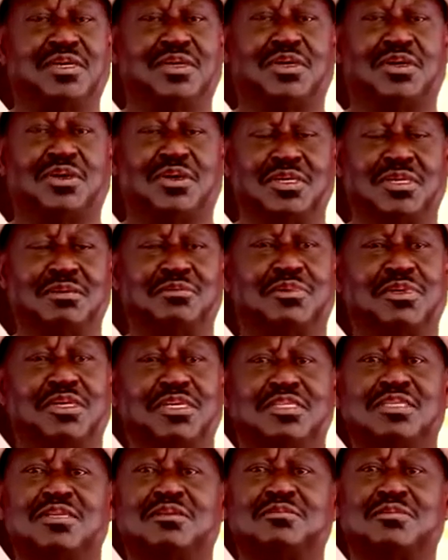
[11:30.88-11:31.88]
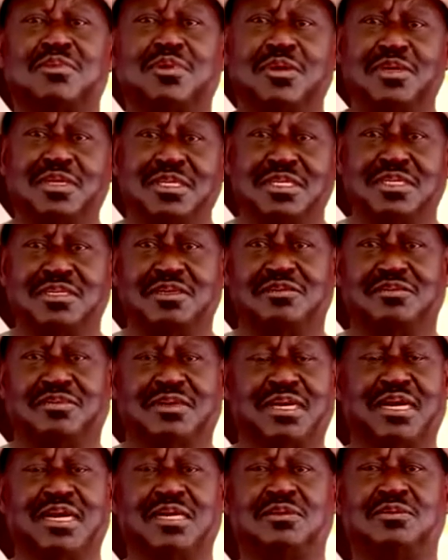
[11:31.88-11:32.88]
Honorable Gideon Moi of
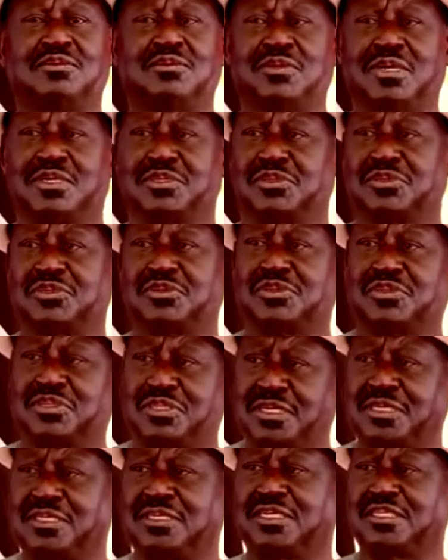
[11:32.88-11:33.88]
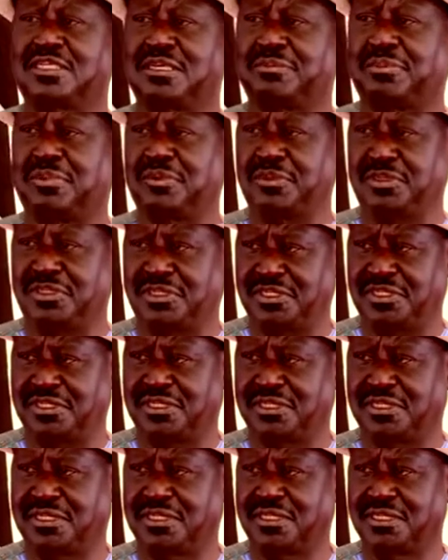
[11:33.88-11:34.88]
Kanu has also sent just apologies.
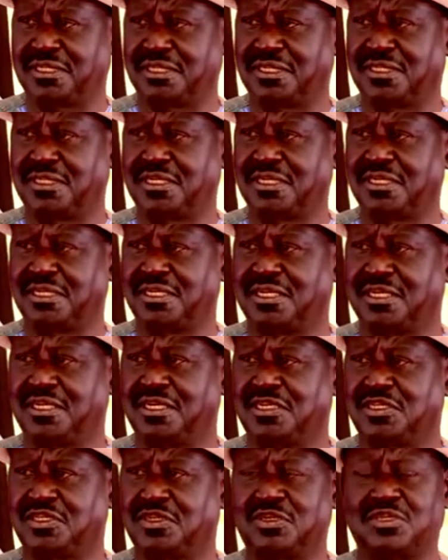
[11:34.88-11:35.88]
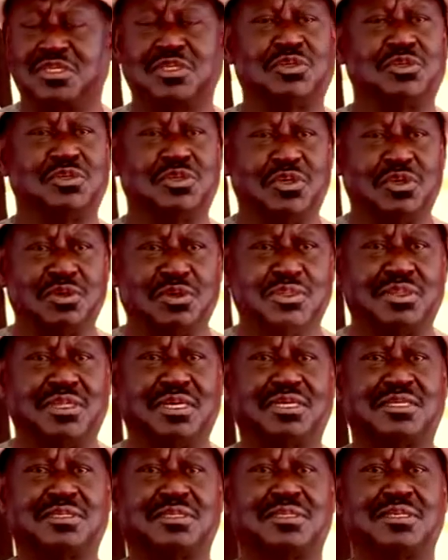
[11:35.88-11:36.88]
So you need to know that
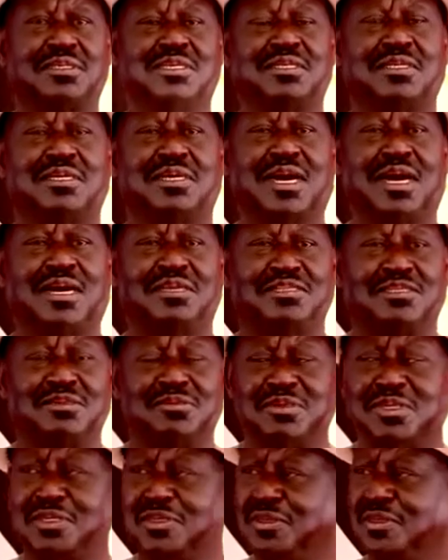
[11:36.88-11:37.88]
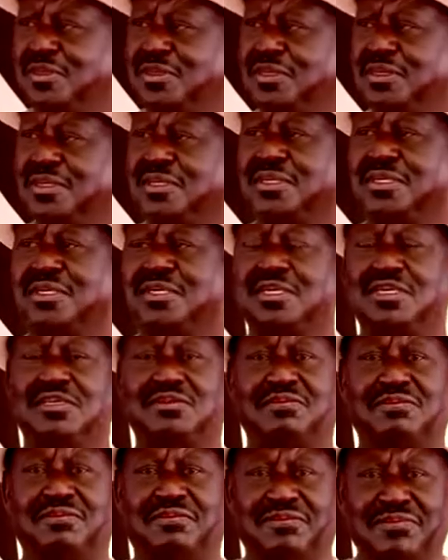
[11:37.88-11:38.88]
Azimio is
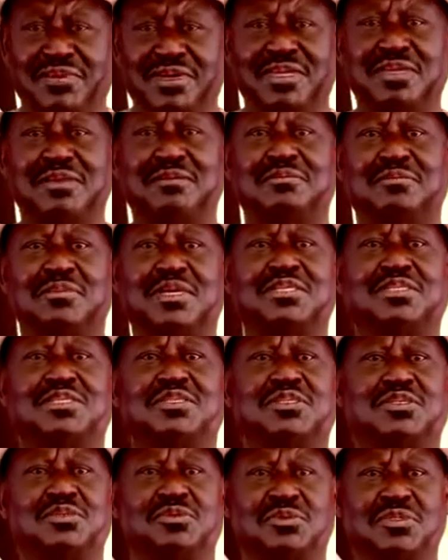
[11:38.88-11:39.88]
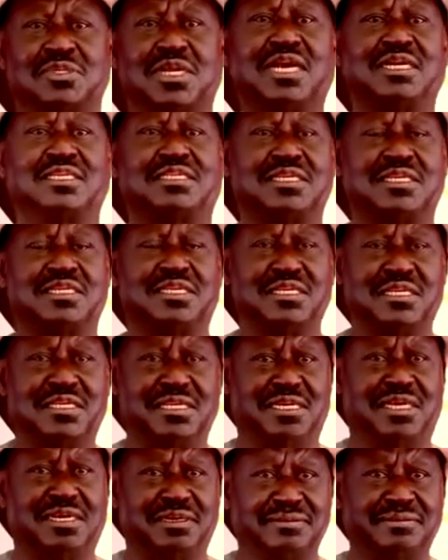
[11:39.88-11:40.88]
very much united here.
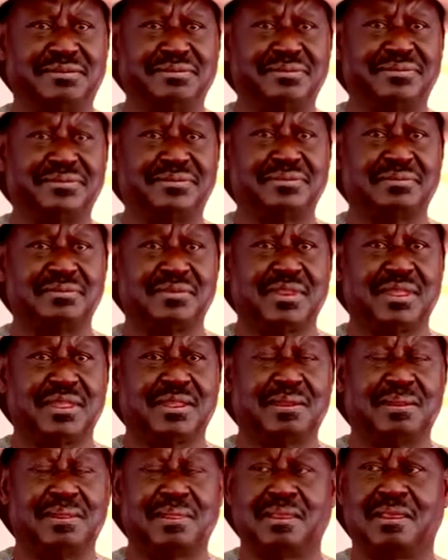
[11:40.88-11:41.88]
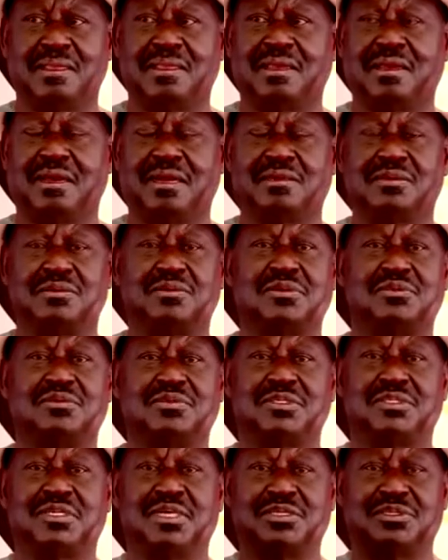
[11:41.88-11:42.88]
And we
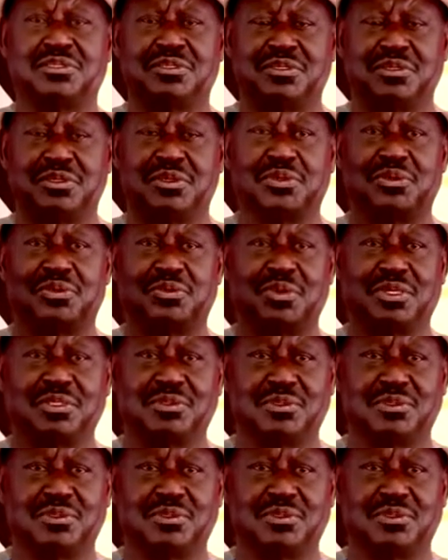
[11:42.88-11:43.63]
just want to